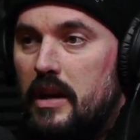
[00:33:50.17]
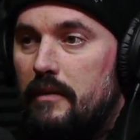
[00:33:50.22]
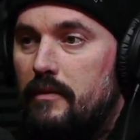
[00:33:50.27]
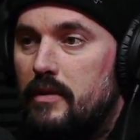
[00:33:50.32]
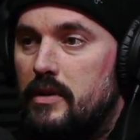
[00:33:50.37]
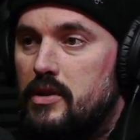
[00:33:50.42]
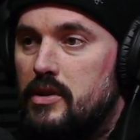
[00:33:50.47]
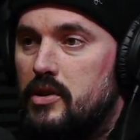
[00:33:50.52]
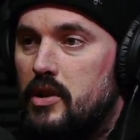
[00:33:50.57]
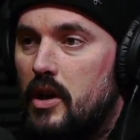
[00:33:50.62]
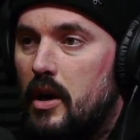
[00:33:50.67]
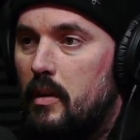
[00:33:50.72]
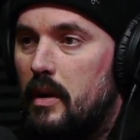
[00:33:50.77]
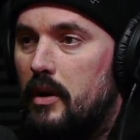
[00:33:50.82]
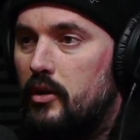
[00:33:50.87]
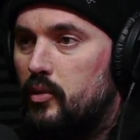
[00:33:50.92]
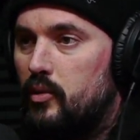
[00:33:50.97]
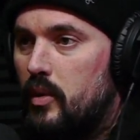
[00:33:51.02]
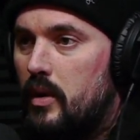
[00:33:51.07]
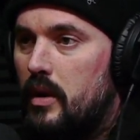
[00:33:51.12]
an average Joe,
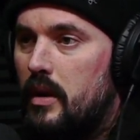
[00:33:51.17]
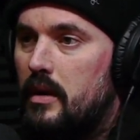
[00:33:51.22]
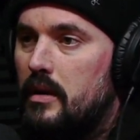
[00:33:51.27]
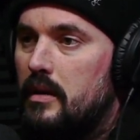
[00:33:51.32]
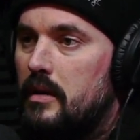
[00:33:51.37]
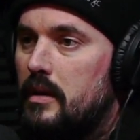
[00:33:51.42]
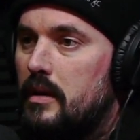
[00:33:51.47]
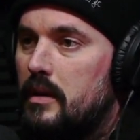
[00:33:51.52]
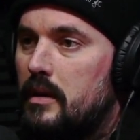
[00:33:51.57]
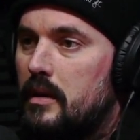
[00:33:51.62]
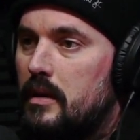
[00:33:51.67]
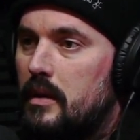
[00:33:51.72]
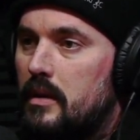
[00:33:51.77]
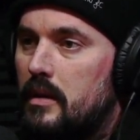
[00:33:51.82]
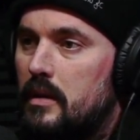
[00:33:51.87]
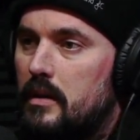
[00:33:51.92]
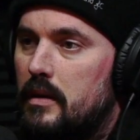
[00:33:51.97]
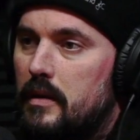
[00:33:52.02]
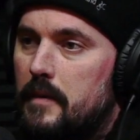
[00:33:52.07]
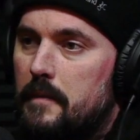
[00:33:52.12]
I just want
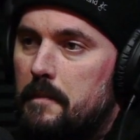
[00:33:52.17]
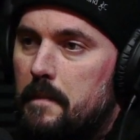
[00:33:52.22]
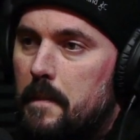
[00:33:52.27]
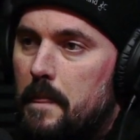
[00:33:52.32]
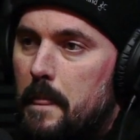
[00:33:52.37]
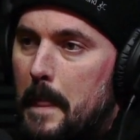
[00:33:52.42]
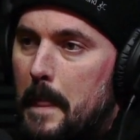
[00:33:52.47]
to...